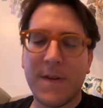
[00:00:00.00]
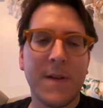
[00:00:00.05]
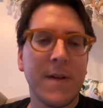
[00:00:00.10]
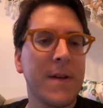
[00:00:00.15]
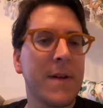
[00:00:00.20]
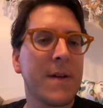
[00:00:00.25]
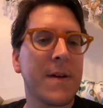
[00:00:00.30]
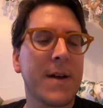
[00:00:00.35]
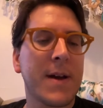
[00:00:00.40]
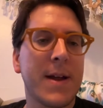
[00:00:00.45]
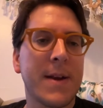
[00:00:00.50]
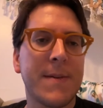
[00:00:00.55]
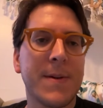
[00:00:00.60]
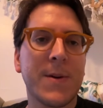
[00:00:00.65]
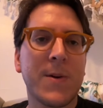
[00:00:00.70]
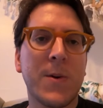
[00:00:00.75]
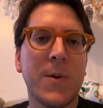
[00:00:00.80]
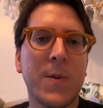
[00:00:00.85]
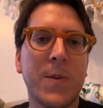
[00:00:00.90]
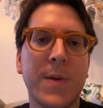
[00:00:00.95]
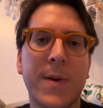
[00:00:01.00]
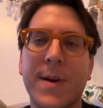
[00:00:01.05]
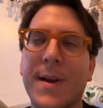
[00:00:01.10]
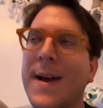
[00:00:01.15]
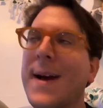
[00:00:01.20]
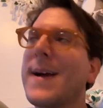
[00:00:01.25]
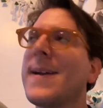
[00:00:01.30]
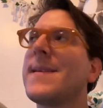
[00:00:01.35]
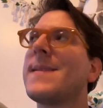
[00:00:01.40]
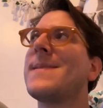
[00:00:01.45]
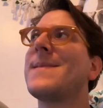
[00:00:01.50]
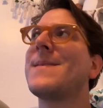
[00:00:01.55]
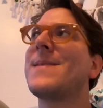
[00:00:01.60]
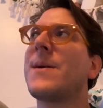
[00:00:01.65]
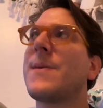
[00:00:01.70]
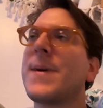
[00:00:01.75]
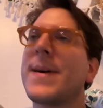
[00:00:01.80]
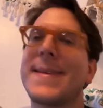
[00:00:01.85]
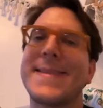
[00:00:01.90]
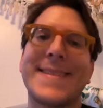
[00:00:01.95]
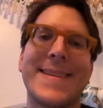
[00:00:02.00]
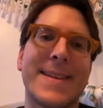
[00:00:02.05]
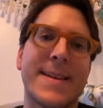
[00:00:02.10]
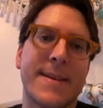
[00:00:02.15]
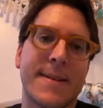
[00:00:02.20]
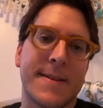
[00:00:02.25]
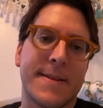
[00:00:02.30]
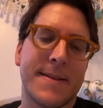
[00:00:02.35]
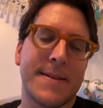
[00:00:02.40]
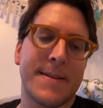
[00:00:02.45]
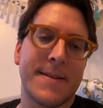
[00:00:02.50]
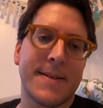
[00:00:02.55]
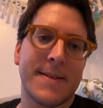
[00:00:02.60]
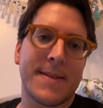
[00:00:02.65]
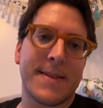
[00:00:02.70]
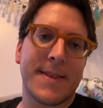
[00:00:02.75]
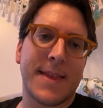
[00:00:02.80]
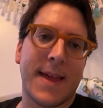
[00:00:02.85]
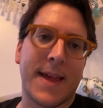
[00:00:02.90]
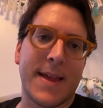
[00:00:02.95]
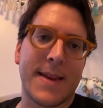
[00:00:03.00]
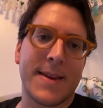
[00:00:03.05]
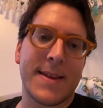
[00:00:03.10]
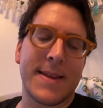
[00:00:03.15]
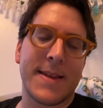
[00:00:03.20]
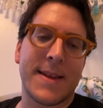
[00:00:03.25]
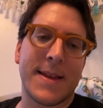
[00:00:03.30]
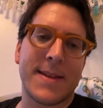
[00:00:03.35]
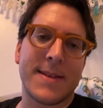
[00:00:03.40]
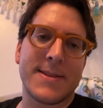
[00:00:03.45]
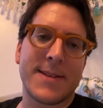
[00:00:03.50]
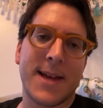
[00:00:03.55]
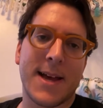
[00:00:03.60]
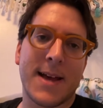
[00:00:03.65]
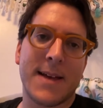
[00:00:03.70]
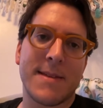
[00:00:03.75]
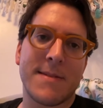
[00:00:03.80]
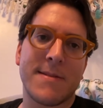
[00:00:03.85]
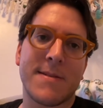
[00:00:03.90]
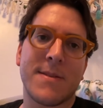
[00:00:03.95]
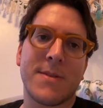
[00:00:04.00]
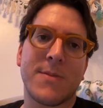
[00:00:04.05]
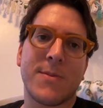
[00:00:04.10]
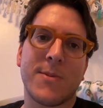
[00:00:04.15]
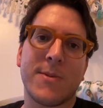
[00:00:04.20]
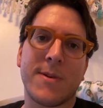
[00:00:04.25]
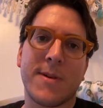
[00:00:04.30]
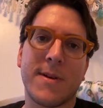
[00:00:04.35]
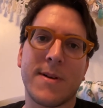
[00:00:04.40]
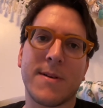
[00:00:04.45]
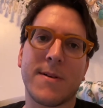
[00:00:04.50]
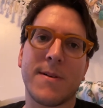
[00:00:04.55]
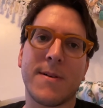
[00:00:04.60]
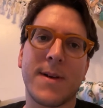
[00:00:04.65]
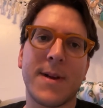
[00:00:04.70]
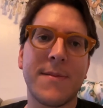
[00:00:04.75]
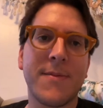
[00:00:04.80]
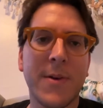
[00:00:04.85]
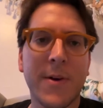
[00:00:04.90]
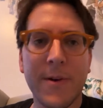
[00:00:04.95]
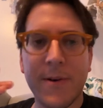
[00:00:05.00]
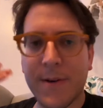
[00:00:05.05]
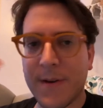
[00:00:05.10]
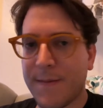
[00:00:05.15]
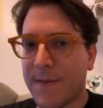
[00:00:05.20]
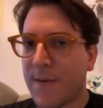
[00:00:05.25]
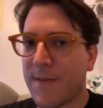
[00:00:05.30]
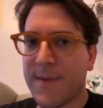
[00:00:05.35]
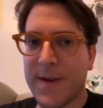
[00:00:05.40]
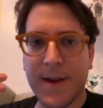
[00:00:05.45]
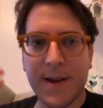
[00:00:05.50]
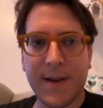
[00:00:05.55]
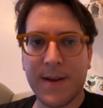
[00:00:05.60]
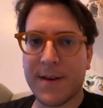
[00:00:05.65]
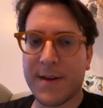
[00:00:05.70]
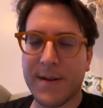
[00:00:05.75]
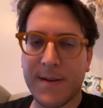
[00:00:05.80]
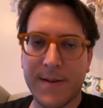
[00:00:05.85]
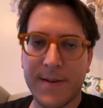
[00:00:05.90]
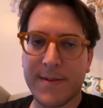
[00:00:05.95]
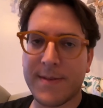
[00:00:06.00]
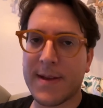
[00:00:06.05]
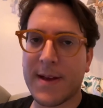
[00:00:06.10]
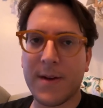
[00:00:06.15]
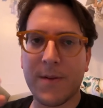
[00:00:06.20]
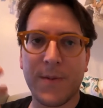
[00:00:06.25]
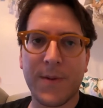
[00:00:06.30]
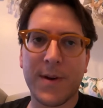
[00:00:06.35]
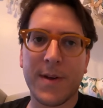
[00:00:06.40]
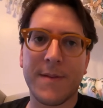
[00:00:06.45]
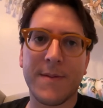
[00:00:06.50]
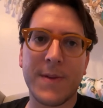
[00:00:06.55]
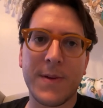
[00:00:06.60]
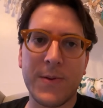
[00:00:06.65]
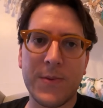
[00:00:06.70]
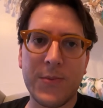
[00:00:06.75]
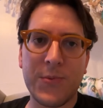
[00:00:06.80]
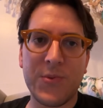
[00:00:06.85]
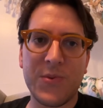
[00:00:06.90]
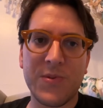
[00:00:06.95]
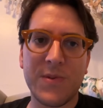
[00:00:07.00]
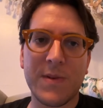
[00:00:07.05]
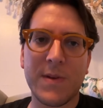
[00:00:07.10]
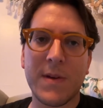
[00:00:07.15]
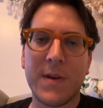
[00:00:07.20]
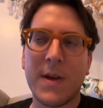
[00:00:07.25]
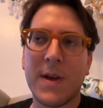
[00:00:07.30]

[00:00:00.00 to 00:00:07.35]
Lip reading: You know, kind of a cool word. I had no idea that it had ties to the word uncle. I've heard of avuncular. It's not a word I've used.